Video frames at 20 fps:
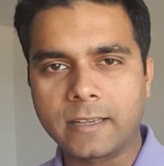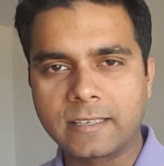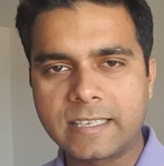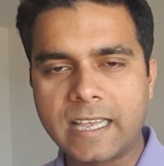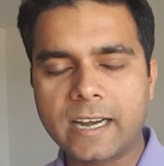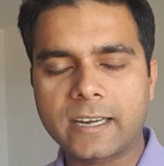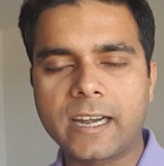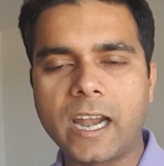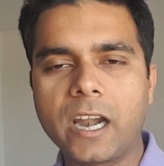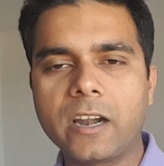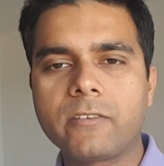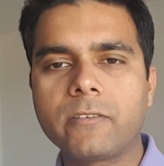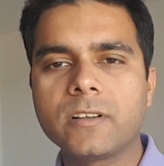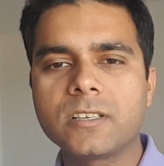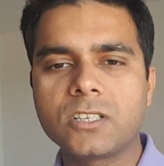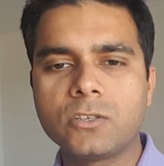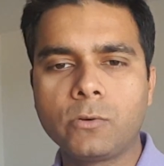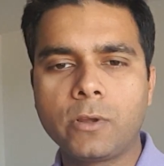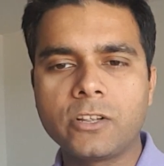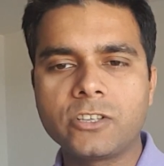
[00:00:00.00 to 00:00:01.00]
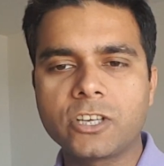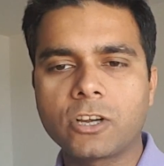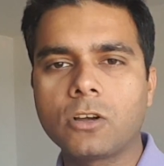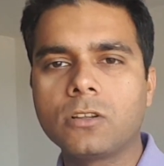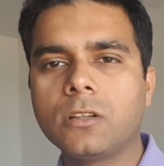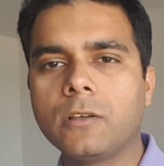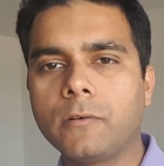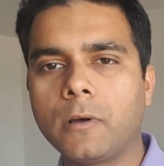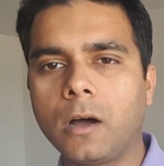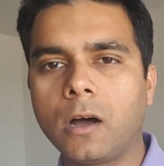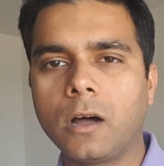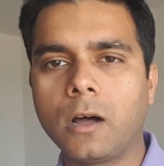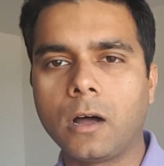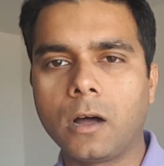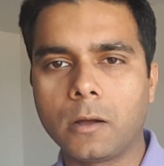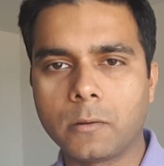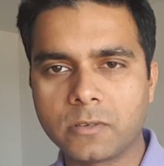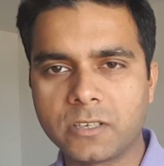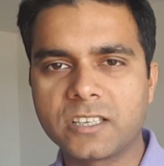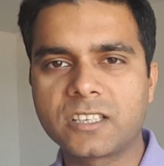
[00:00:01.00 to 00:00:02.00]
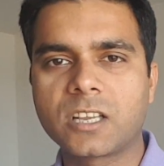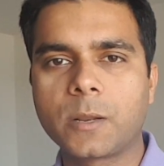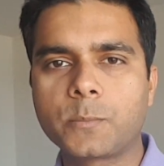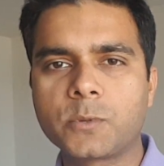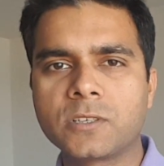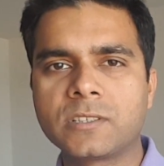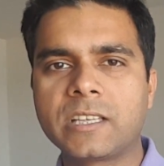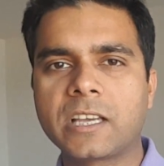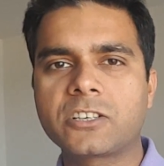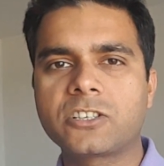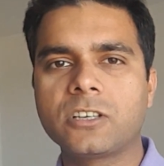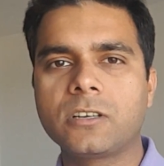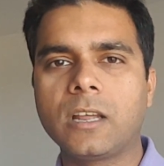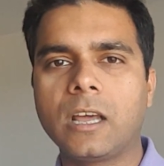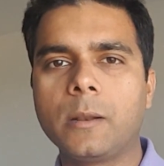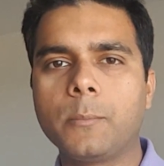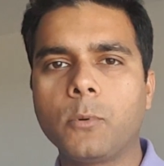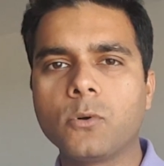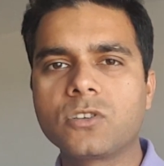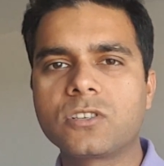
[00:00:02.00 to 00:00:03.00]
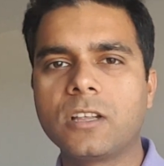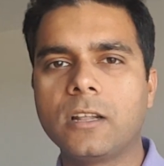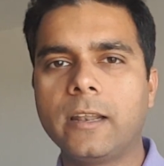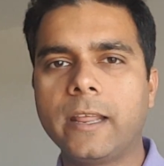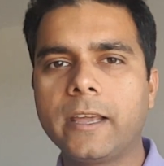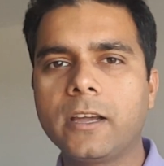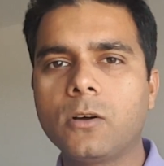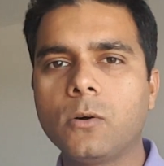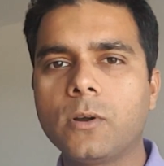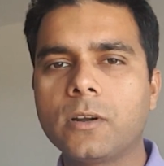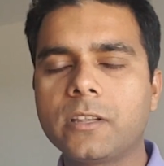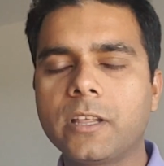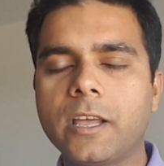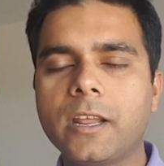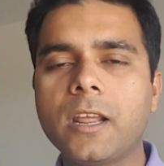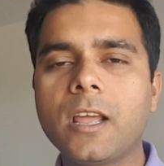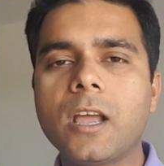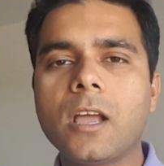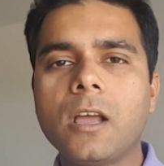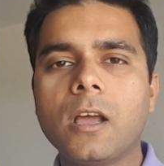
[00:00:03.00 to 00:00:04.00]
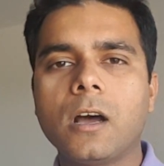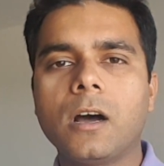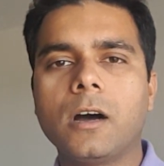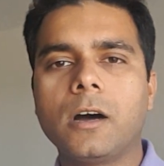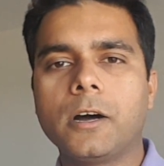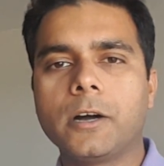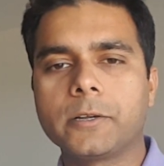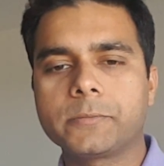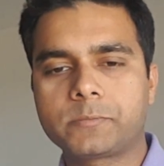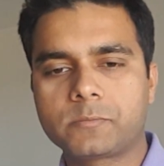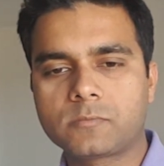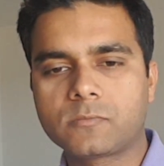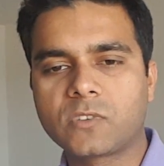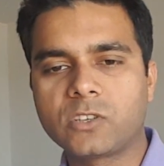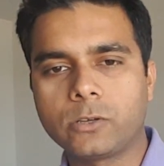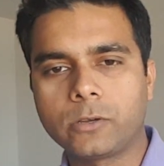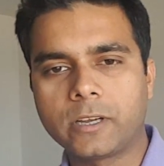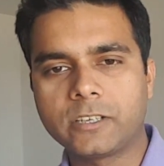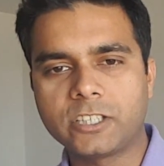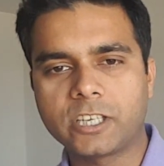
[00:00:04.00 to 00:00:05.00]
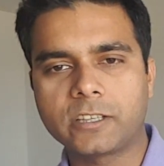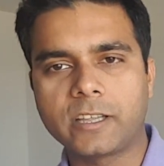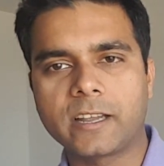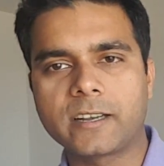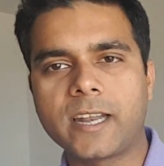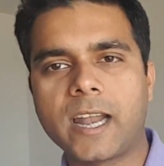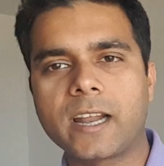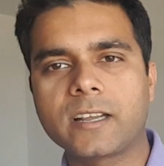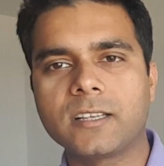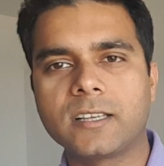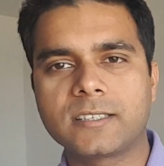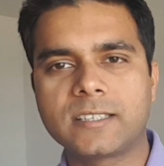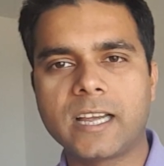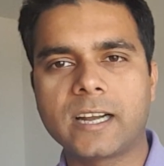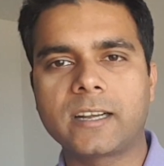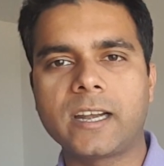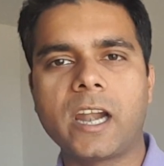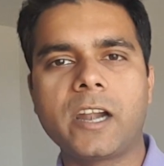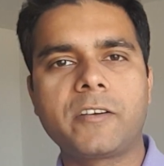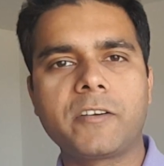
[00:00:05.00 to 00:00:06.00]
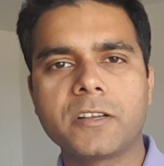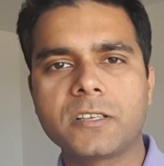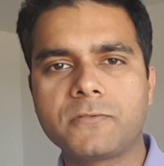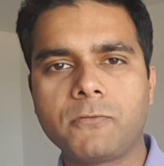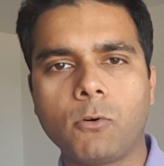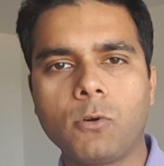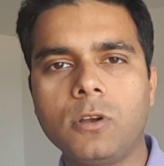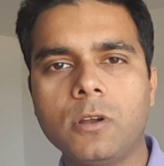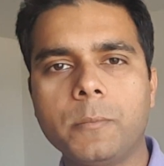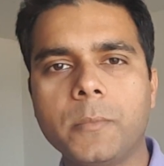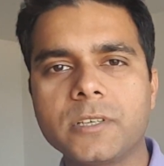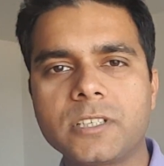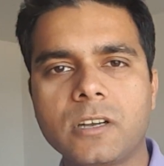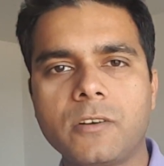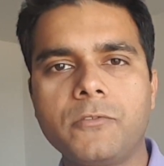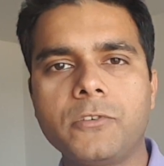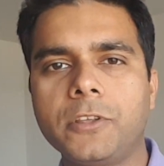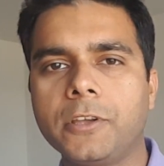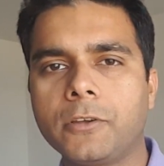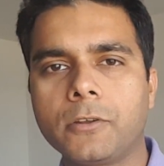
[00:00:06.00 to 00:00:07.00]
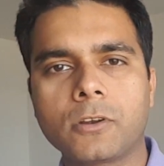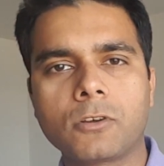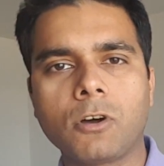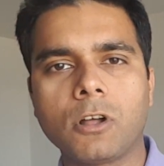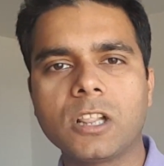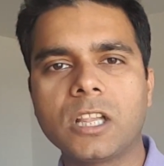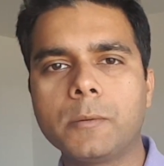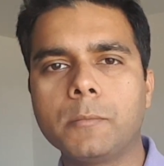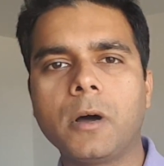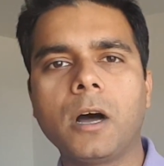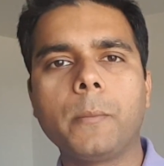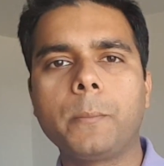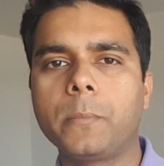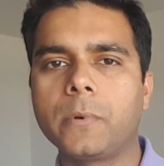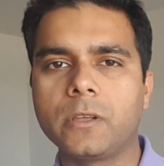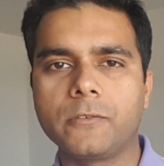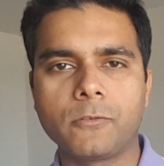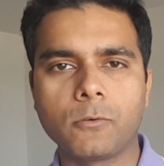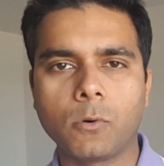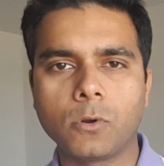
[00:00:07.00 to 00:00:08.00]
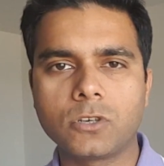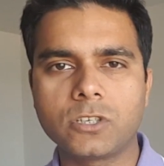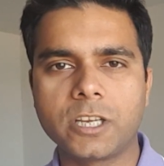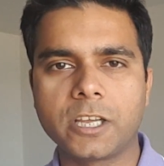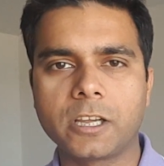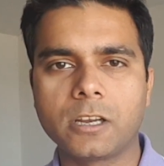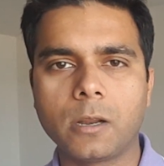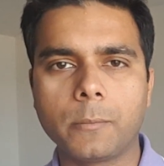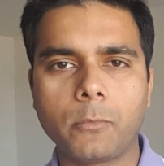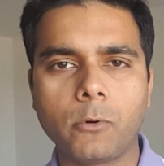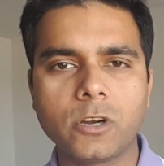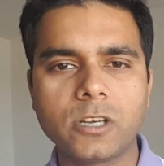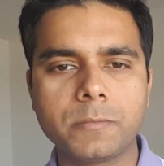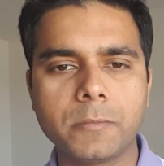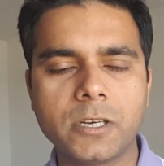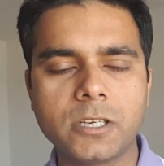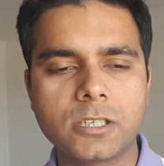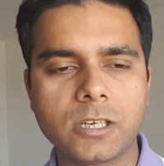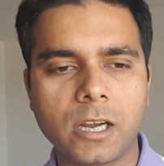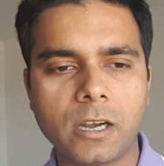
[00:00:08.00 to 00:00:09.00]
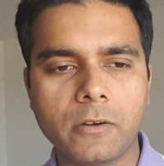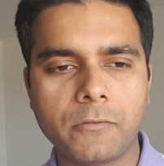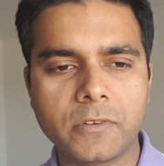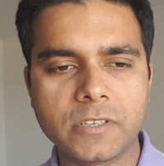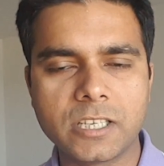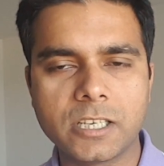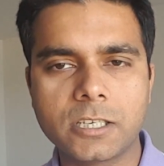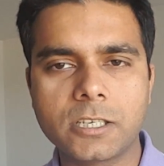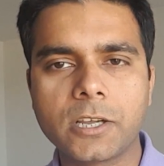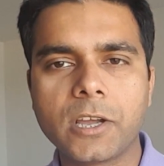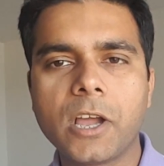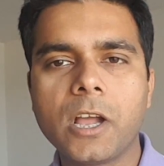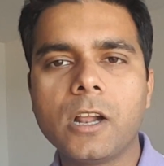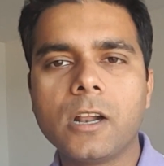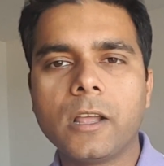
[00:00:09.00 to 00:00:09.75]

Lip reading: exact address, you can check on the description section. I'll post the link over there. So you can check the exact address, phone numbers and everything, and call them up if you want to take an appointment and visit.